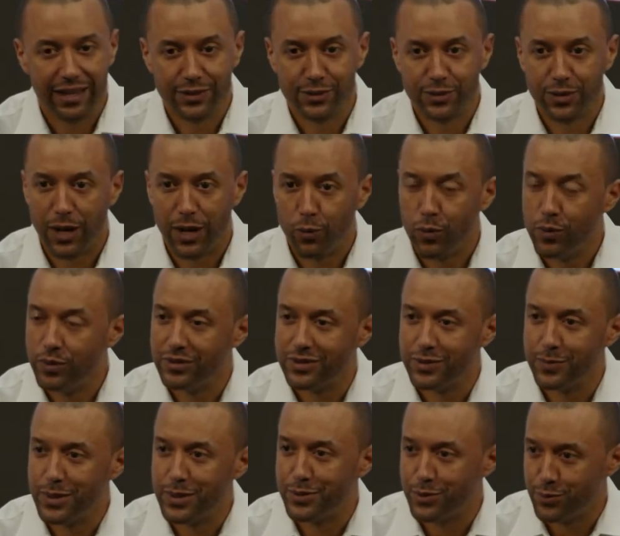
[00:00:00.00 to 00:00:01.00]
So I won't
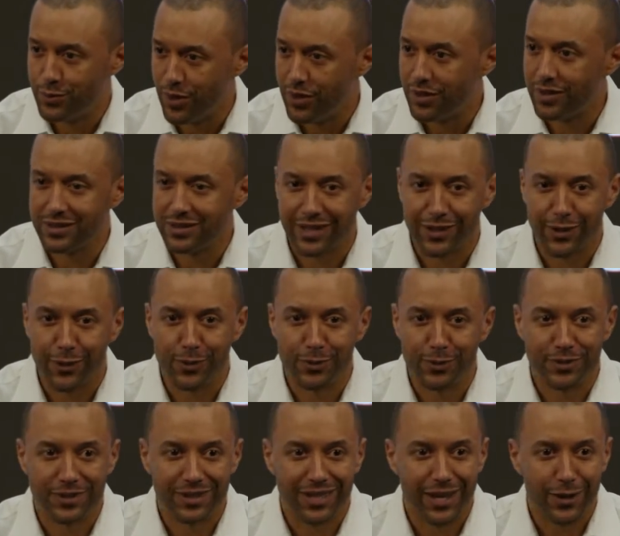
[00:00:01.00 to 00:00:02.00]
speak too long because I know
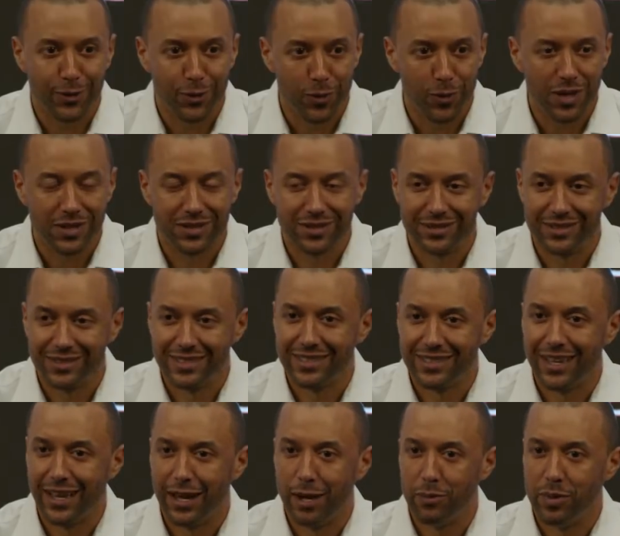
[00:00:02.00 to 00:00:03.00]
there's a lot of
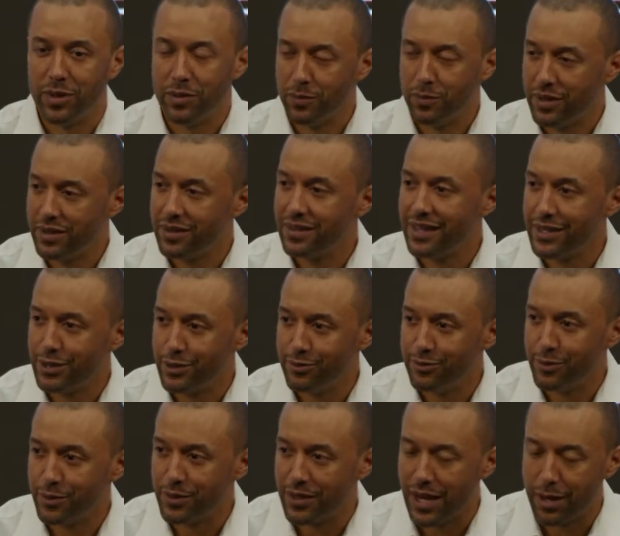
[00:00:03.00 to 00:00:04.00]
questions, but thank you
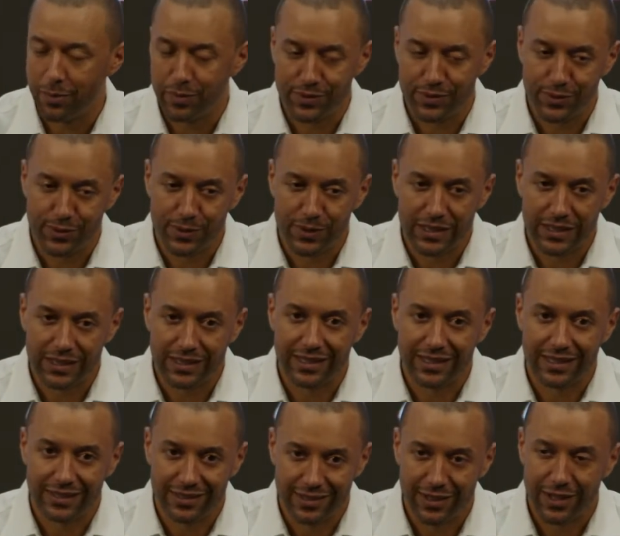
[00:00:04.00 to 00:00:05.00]
for the
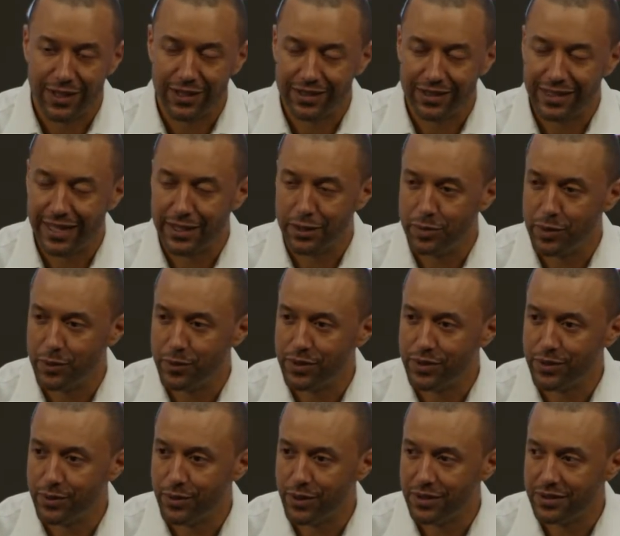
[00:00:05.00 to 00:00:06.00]
opportunity and glad to be
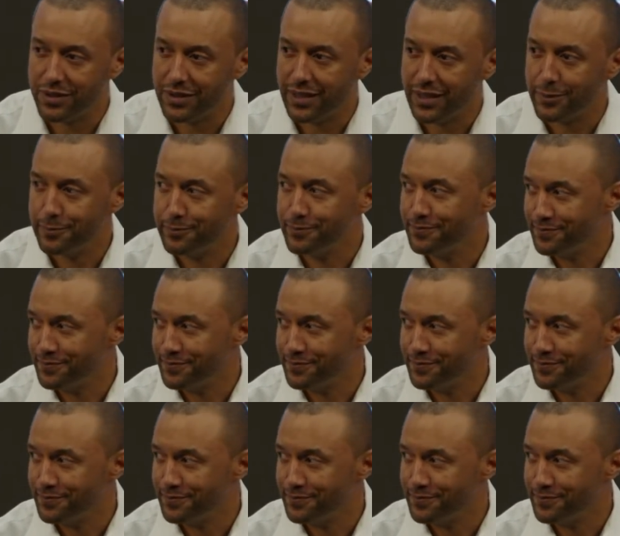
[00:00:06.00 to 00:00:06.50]
with you all today.